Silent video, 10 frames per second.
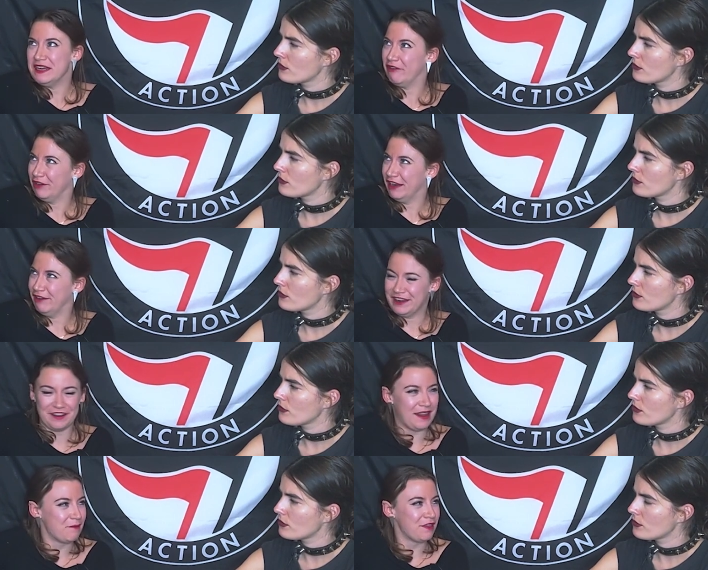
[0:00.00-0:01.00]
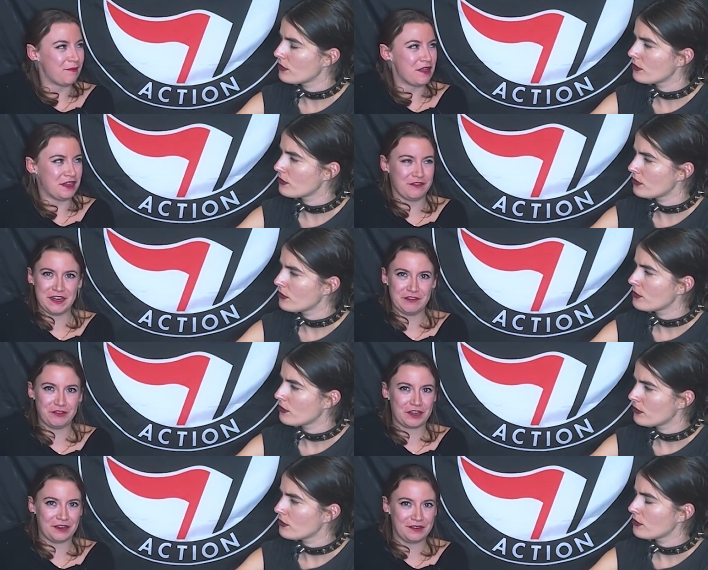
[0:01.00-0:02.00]
Speaker 1: different if I'd done that. But the person had a very
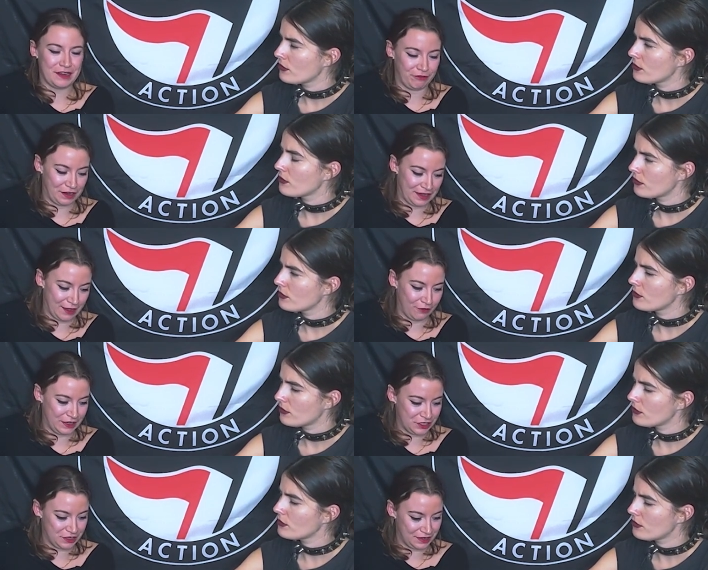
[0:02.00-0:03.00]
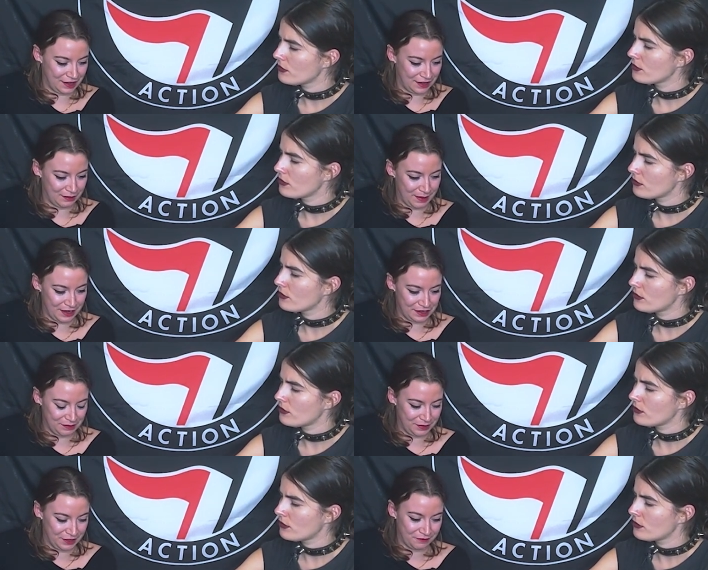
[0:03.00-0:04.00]
different different set of issues as this
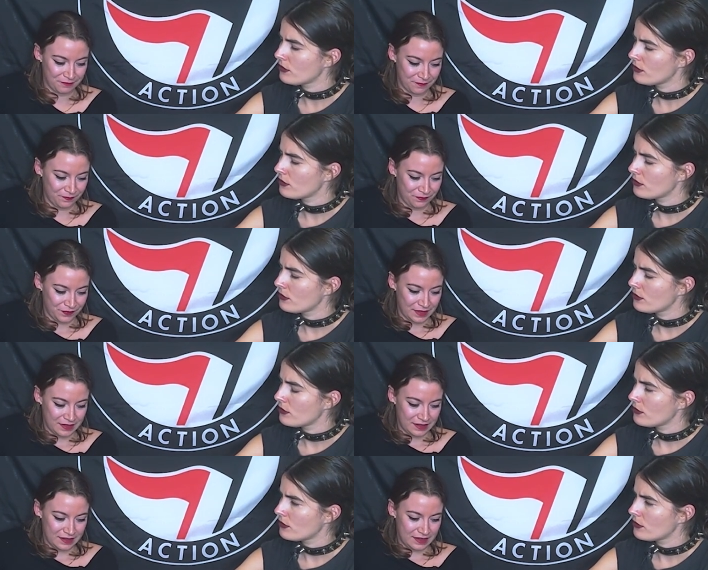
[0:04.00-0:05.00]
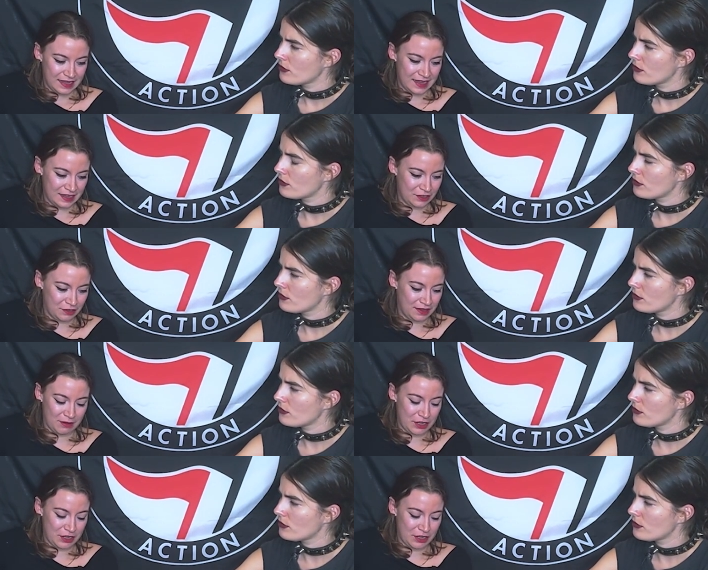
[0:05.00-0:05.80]
person. But yeah, you sound